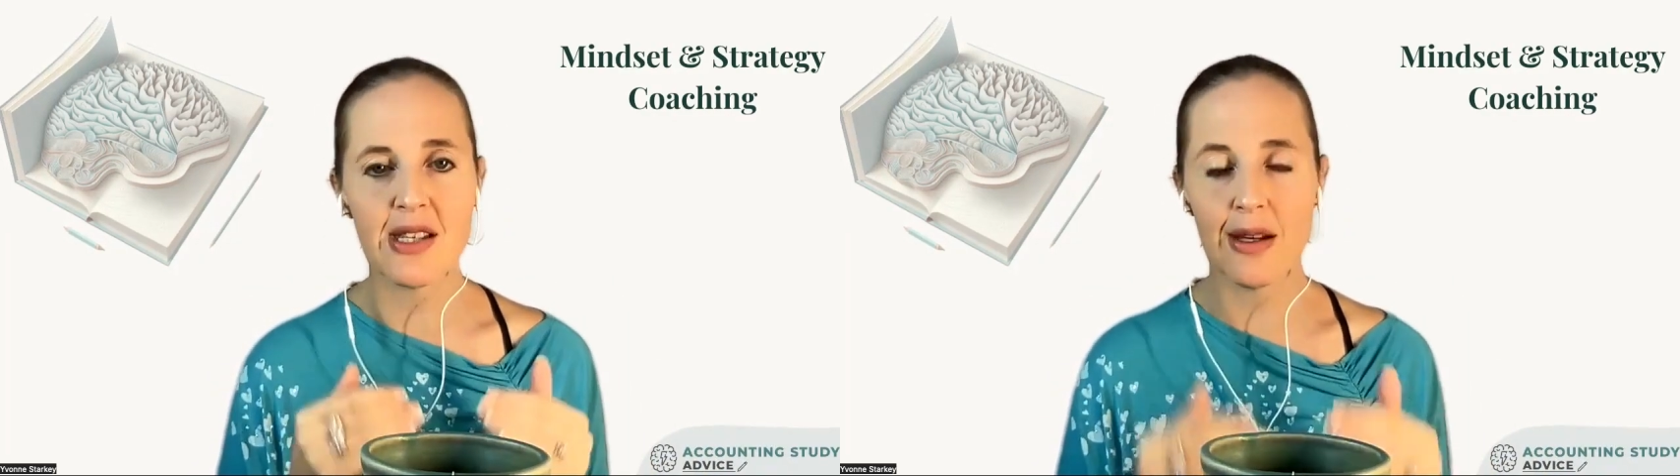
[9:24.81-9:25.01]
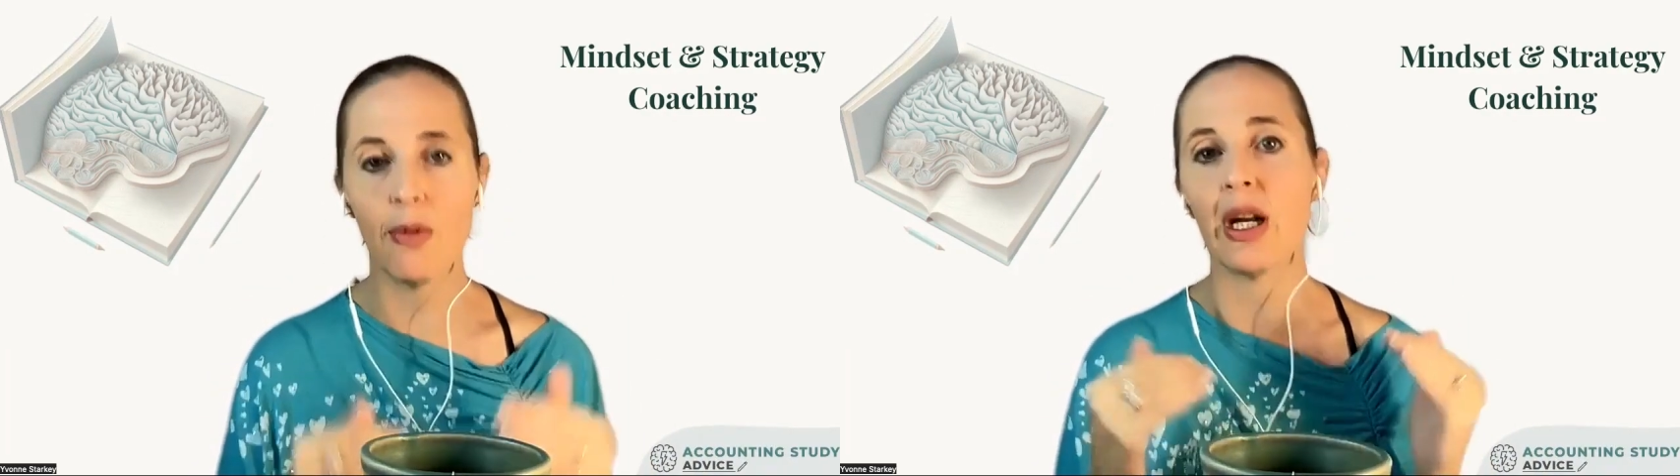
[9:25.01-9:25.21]

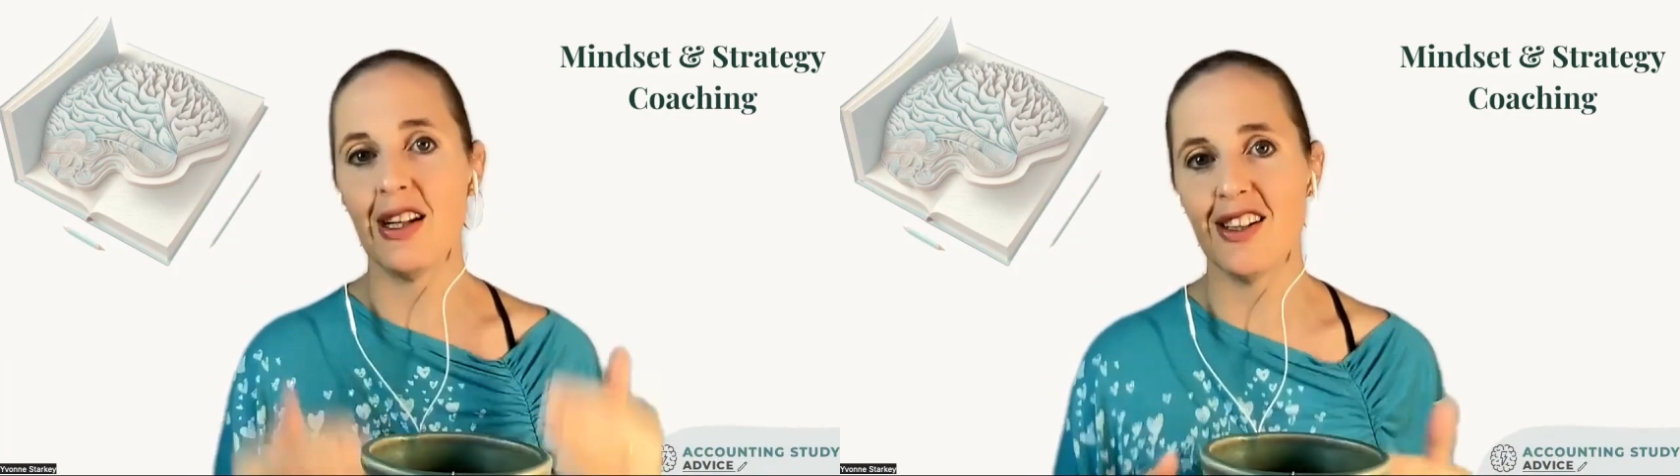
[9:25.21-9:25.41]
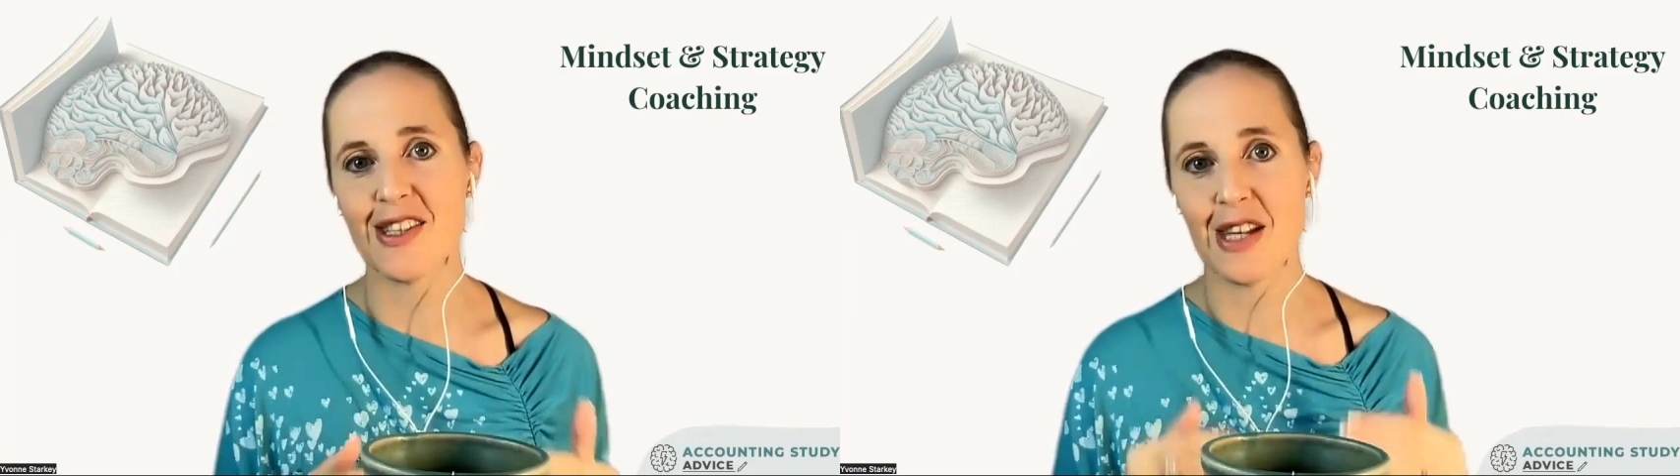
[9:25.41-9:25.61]
someone
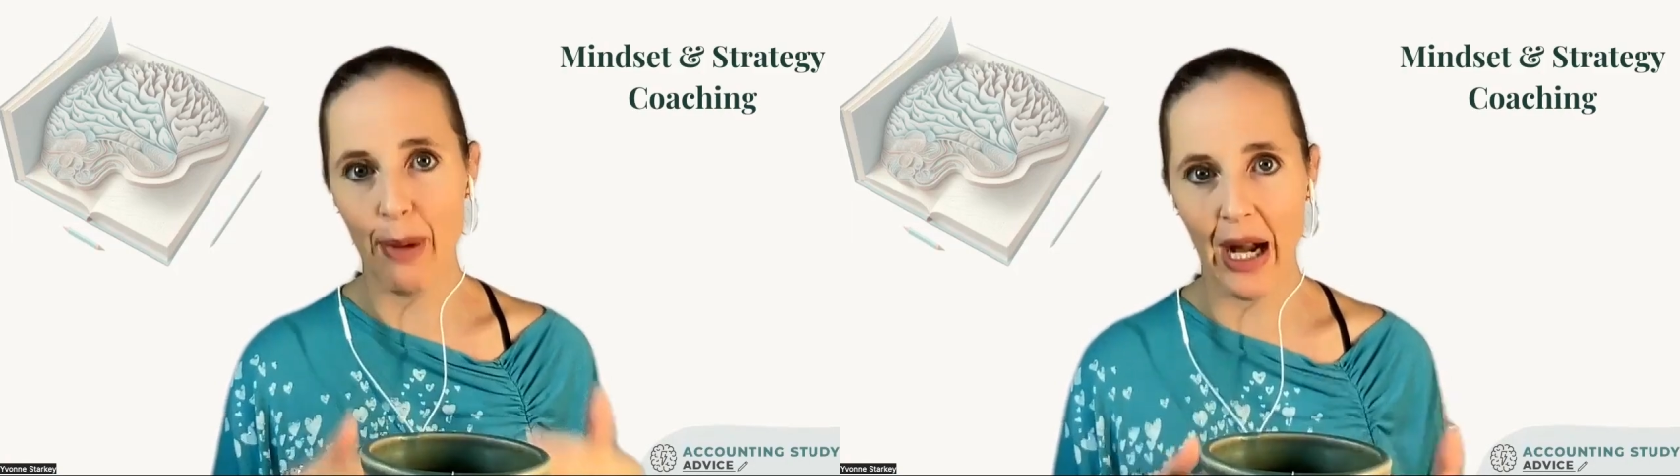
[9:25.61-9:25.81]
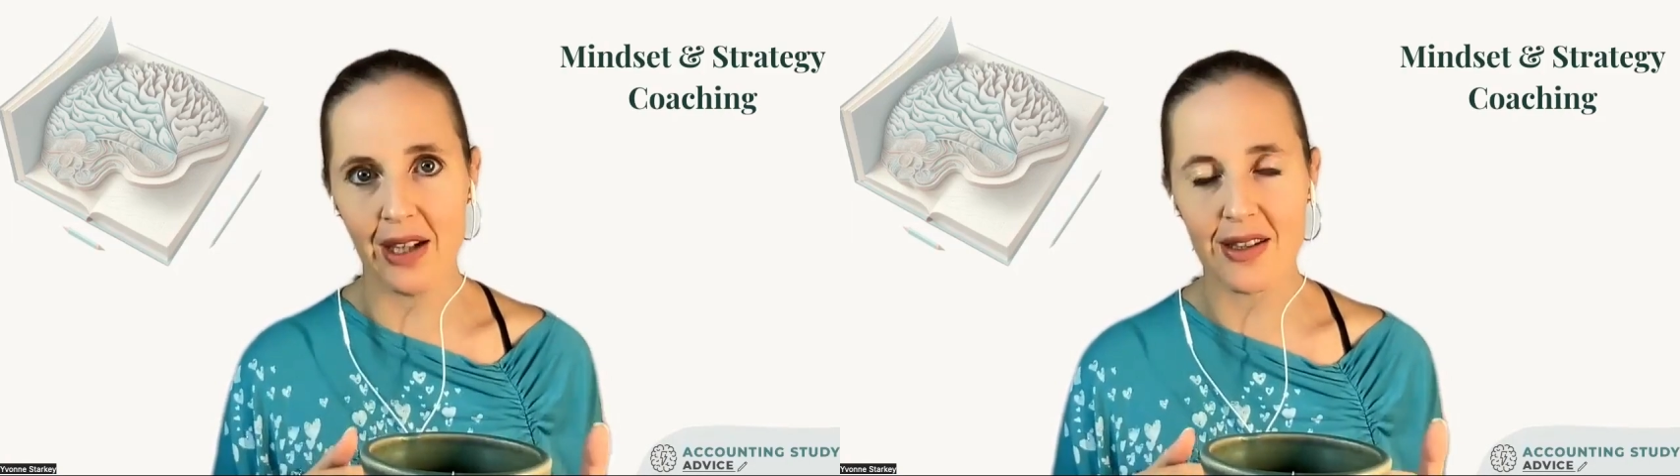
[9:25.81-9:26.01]
else
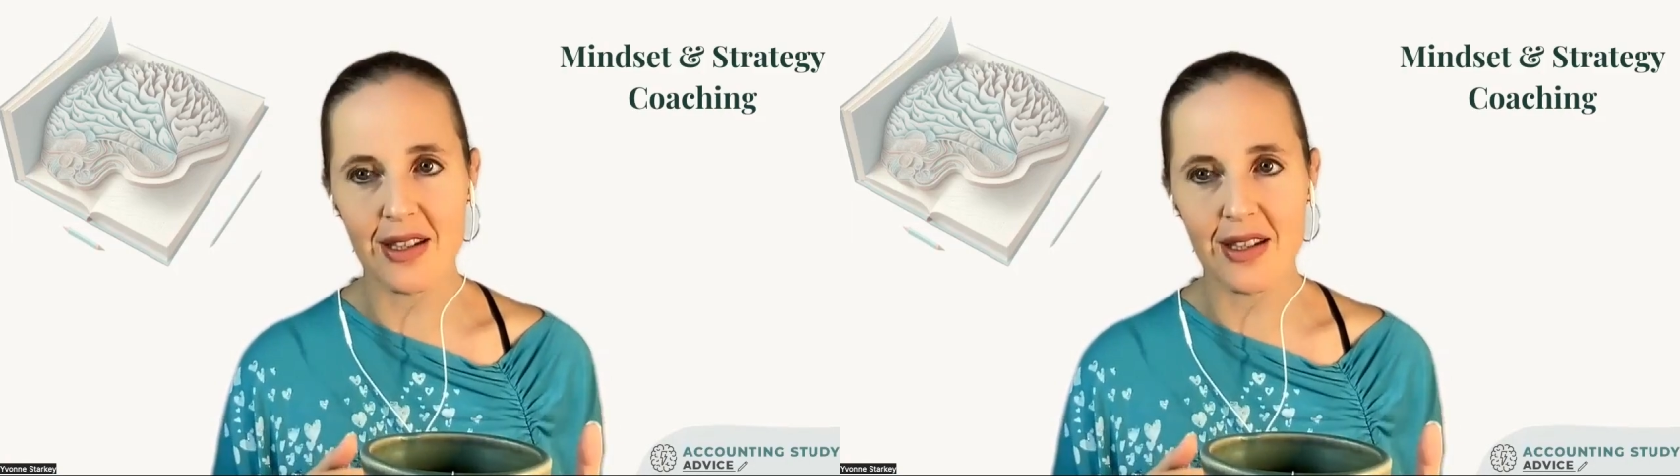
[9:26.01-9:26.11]
about.